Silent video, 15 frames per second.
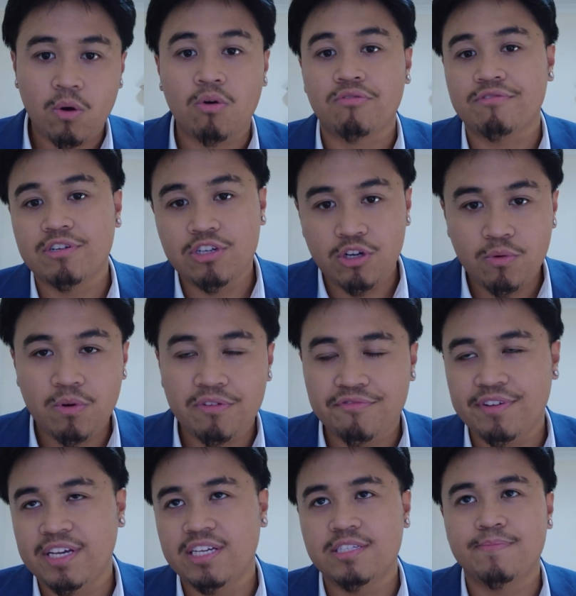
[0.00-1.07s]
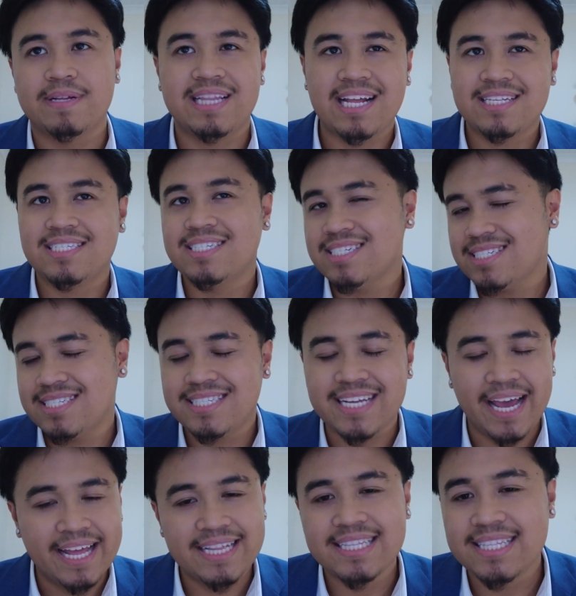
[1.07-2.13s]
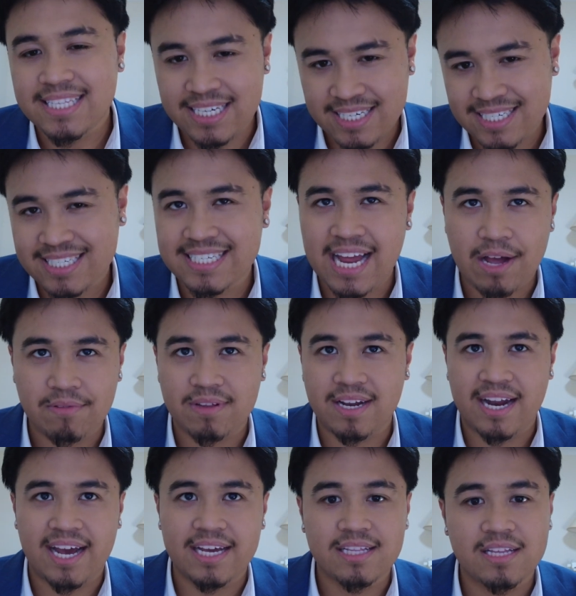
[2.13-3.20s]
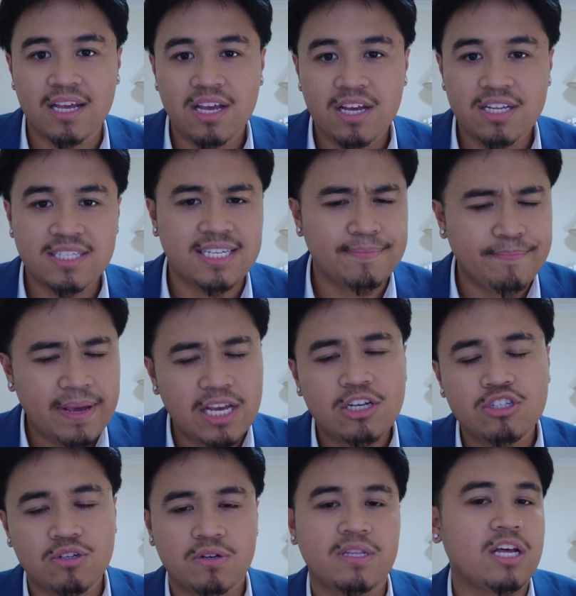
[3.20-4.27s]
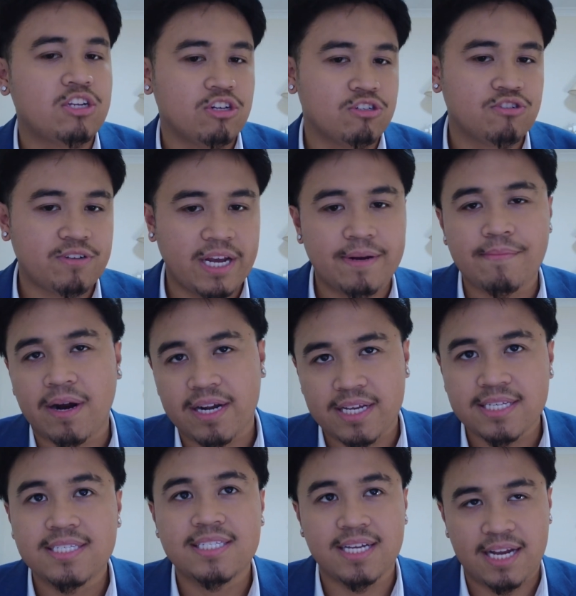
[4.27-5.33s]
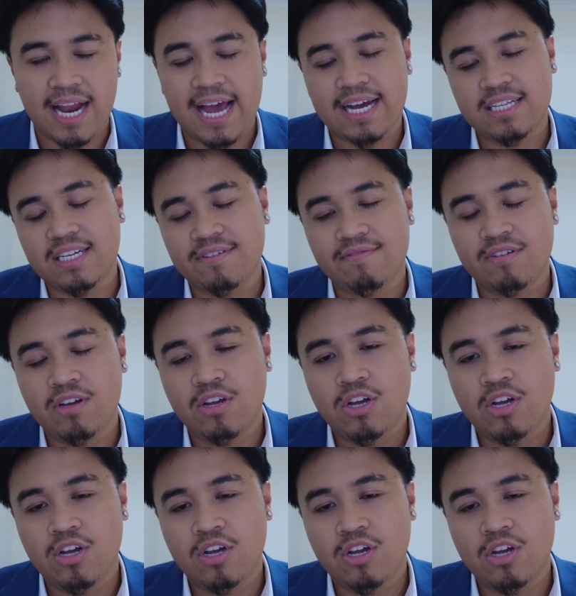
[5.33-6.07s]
or renewal fees, but that's just 10 years down the line to make sure that your trademark is still active.